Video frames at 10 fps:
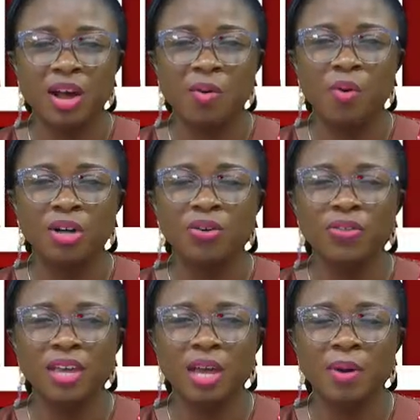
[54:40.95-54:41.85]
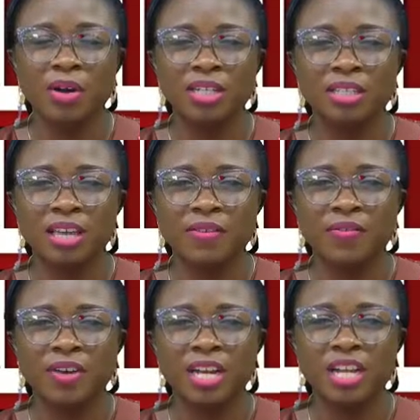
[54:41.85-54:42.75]
Now, what do you think about this?
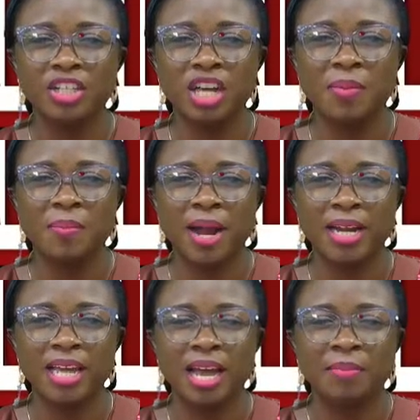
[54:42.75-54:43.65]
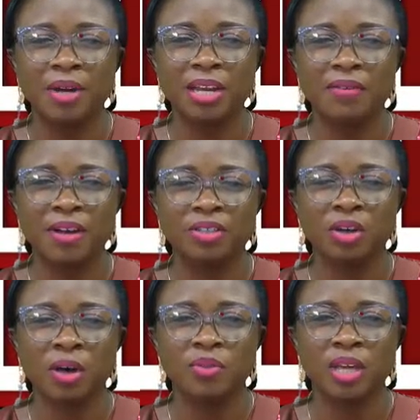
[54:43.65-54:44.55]
If Niger, Mali, and Burkina
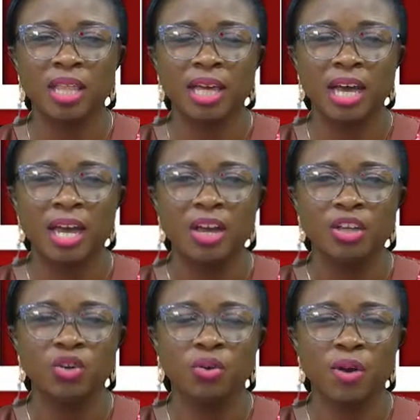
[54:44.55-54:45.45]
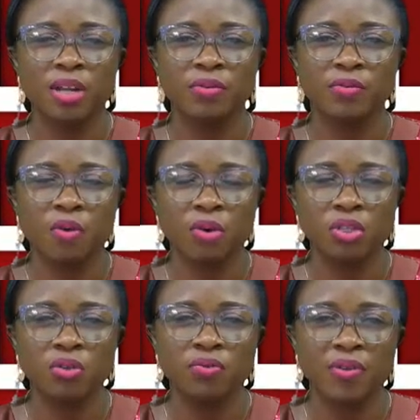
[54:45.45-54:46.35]
Faso come together to create a force
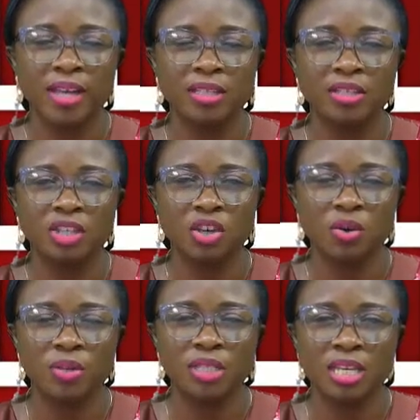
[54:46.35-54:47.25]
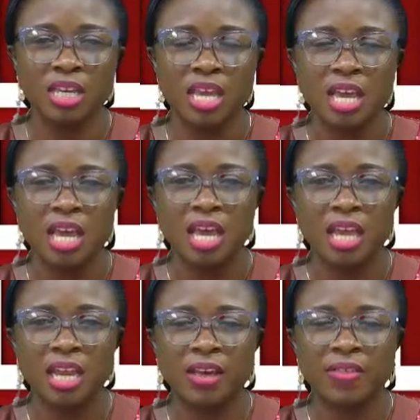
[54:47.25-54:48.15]
to fight insecurity
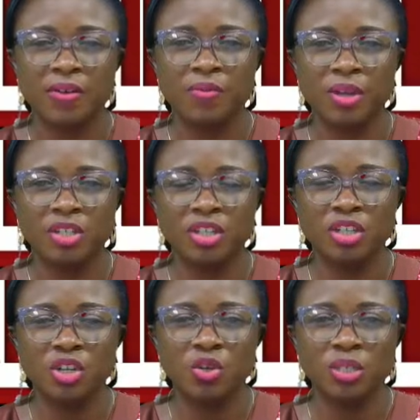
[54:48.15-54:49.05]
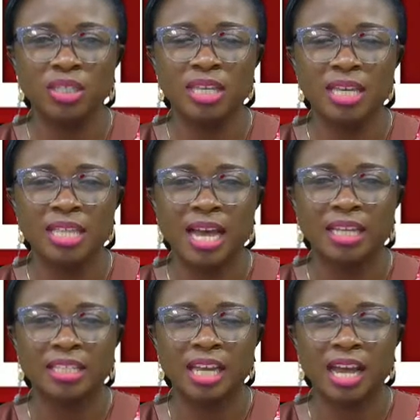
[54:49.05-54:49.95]
in the region, do you see that,